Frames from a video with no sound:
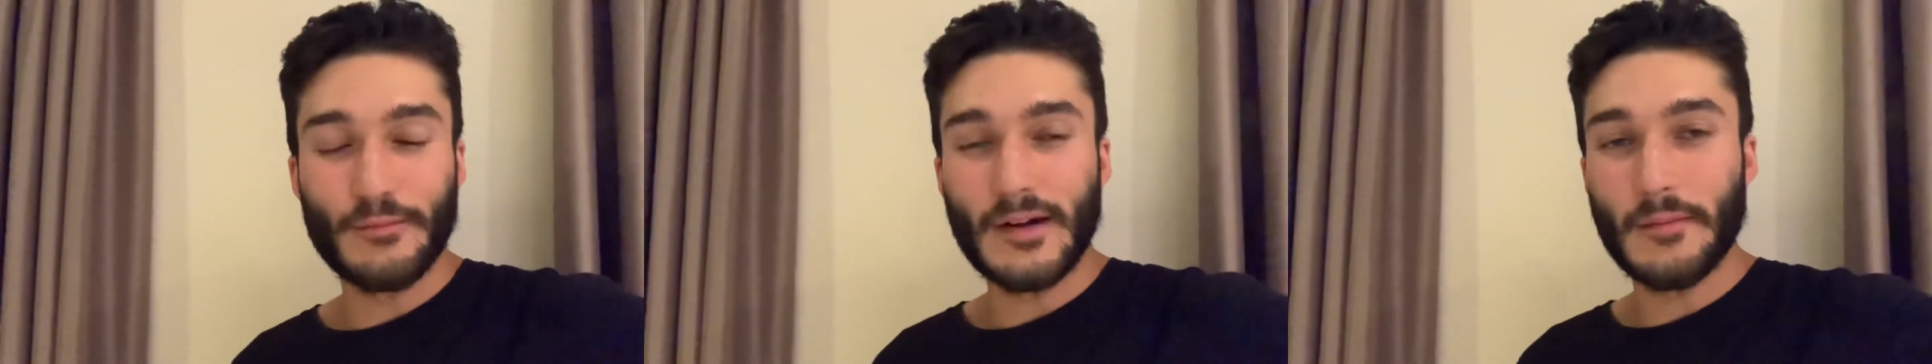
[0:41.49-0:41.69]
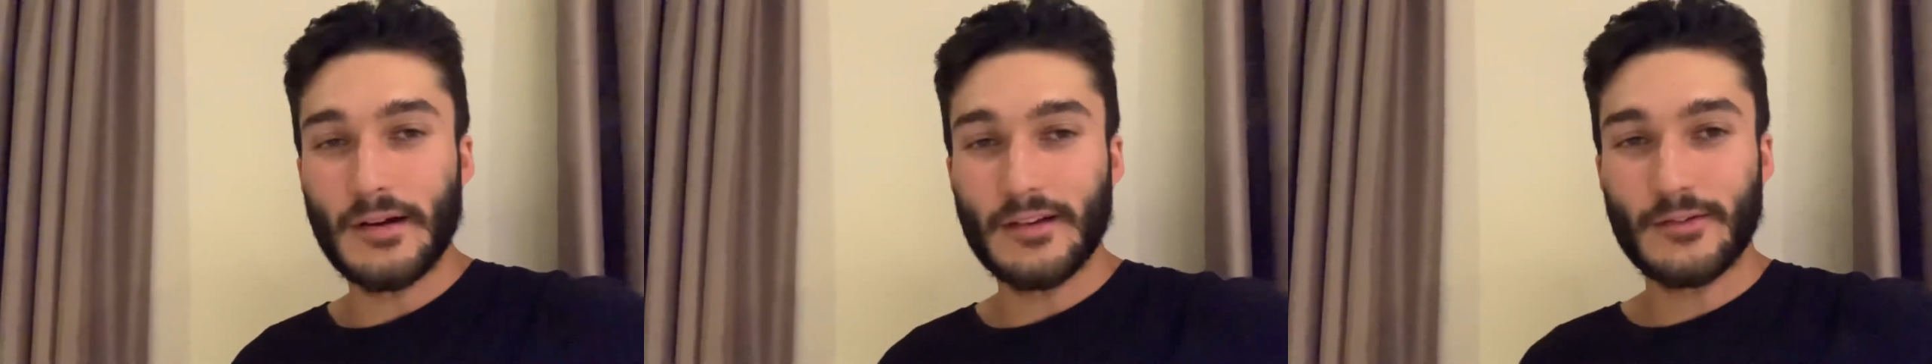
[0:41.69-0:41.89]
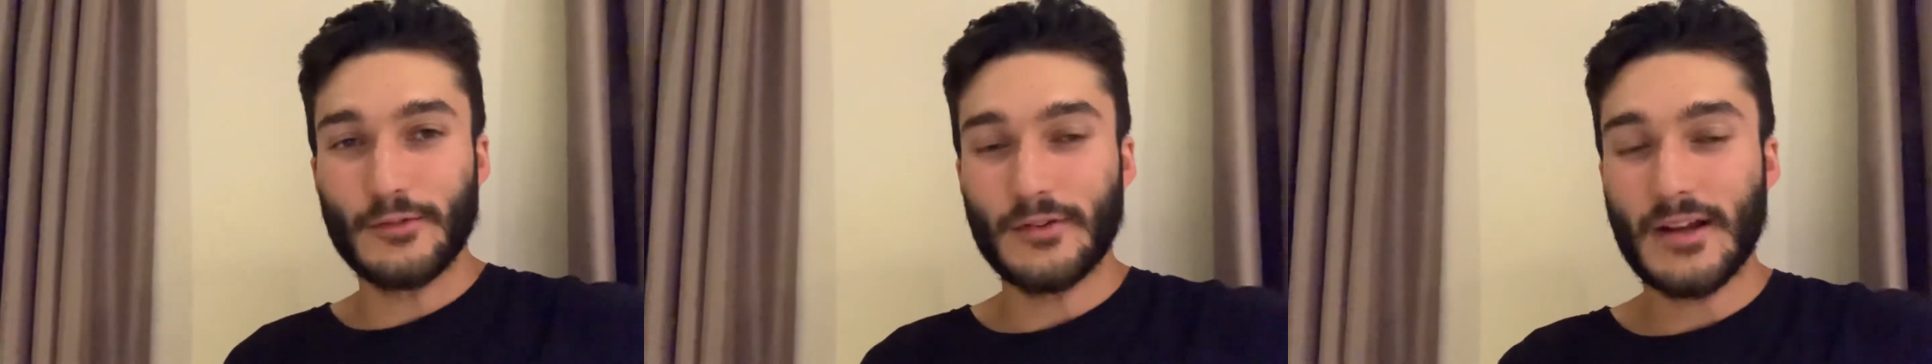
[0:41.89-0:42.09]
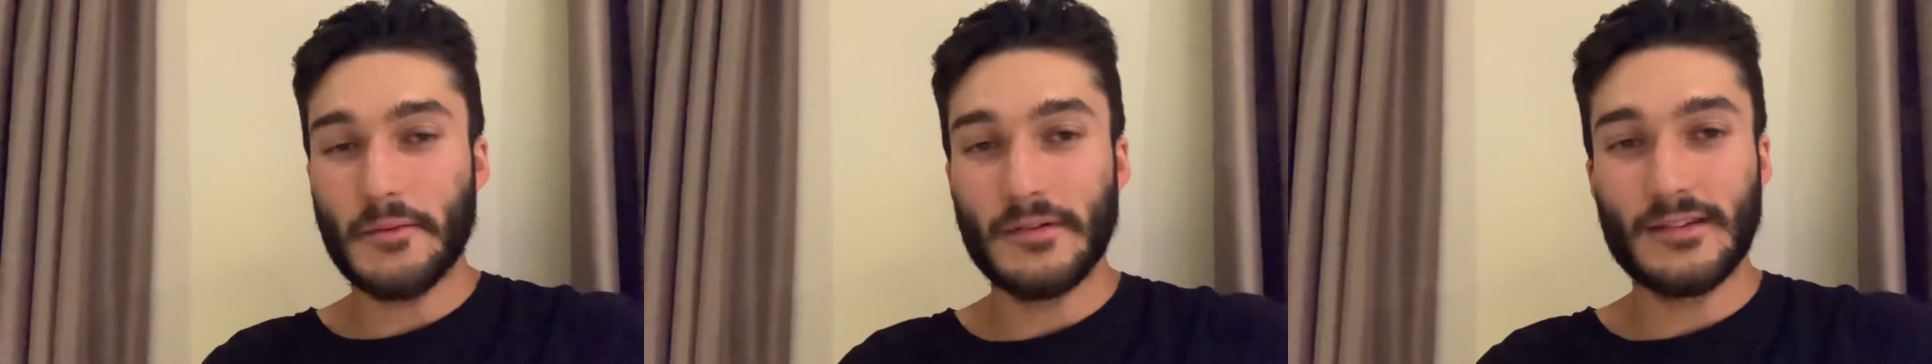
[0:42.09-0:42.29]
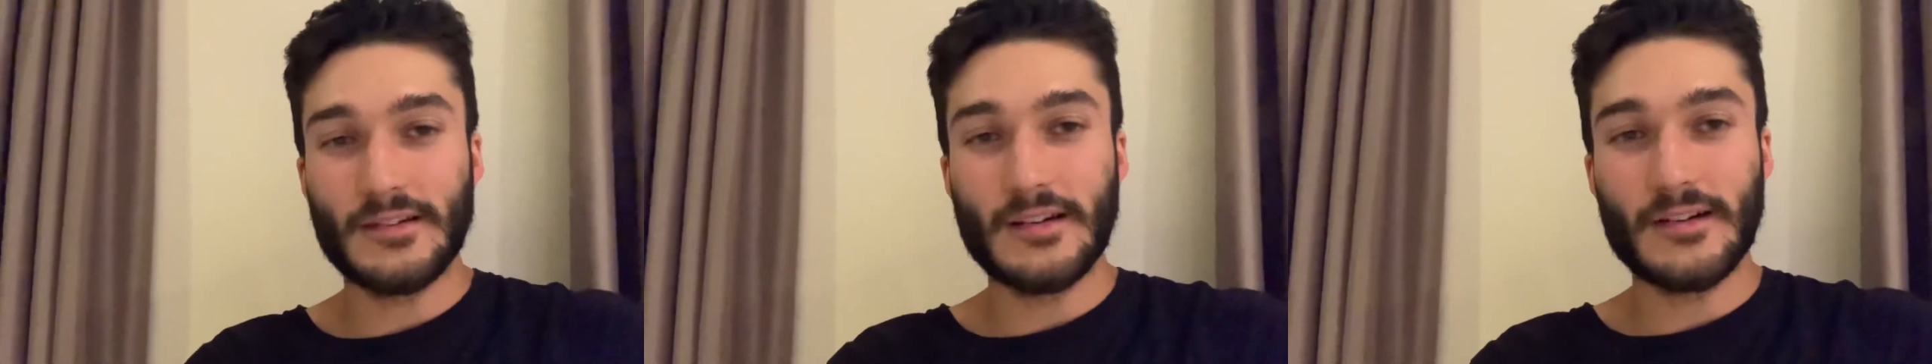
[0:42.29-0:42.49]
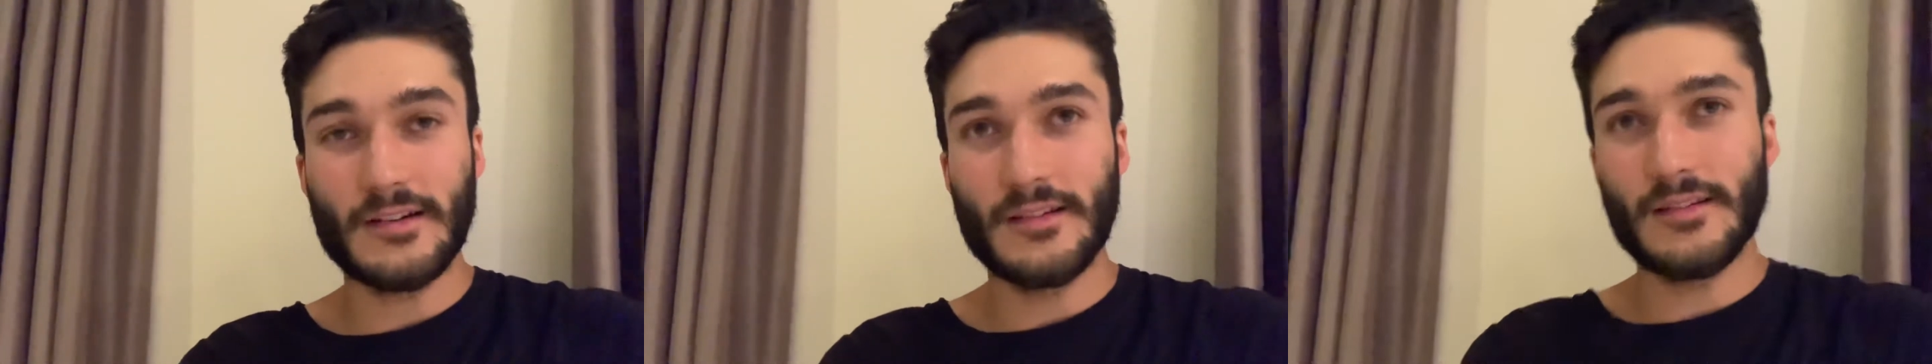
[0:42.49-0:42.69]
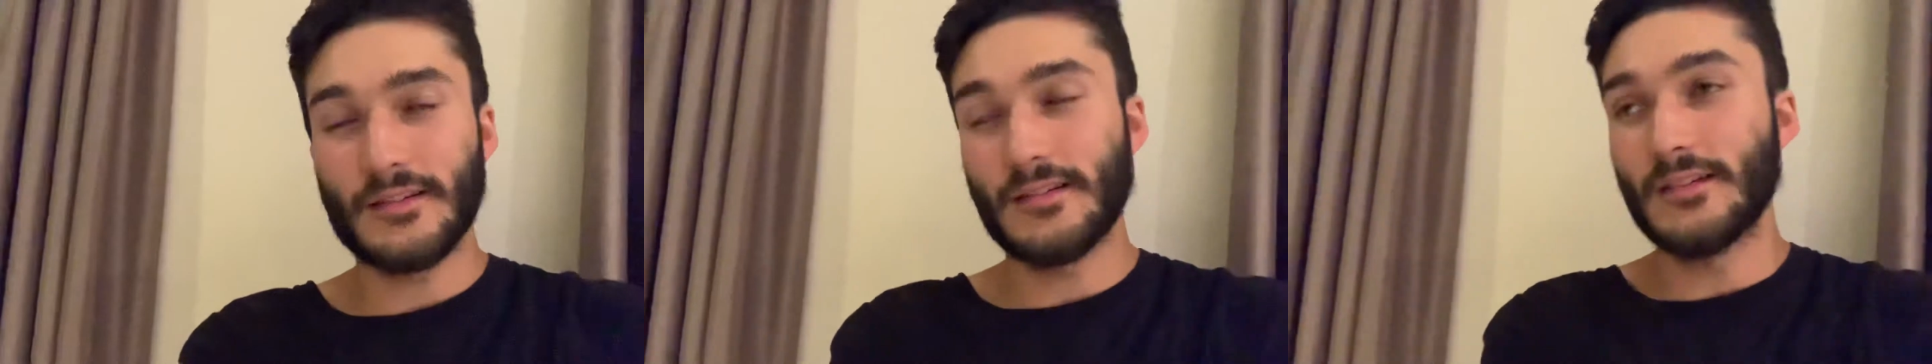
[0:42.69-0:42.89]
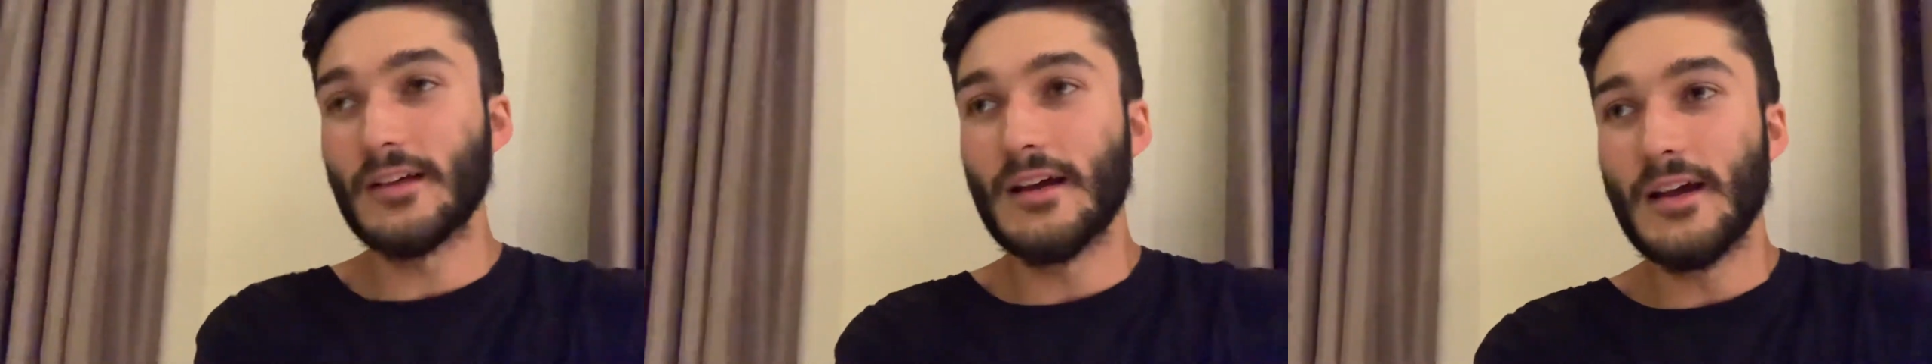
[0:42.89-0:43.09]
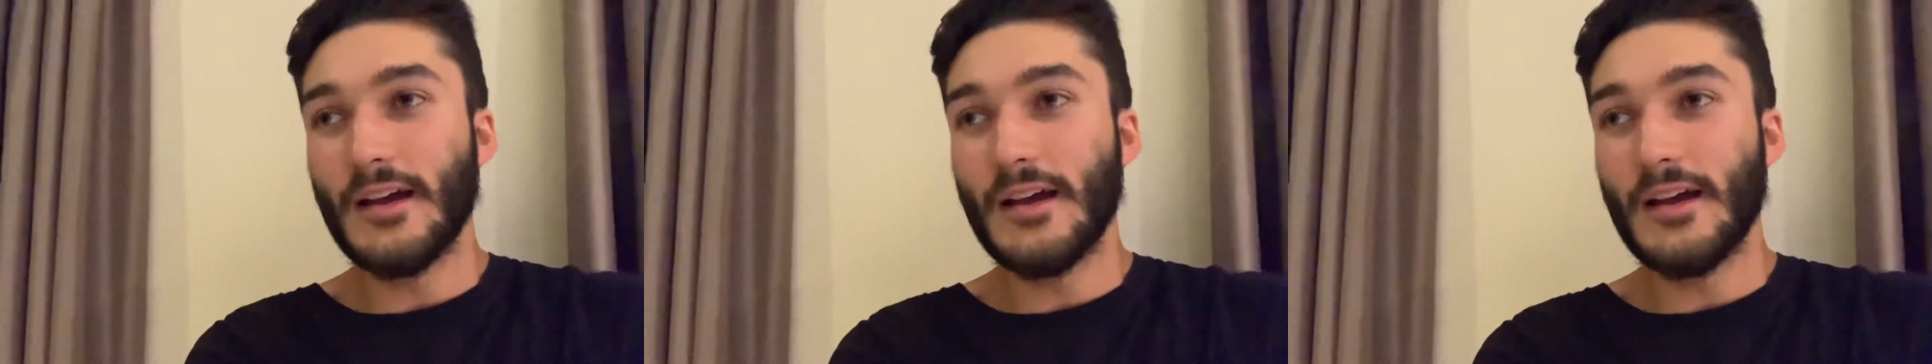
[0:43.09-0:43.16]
right by sort of Cabot Circus, and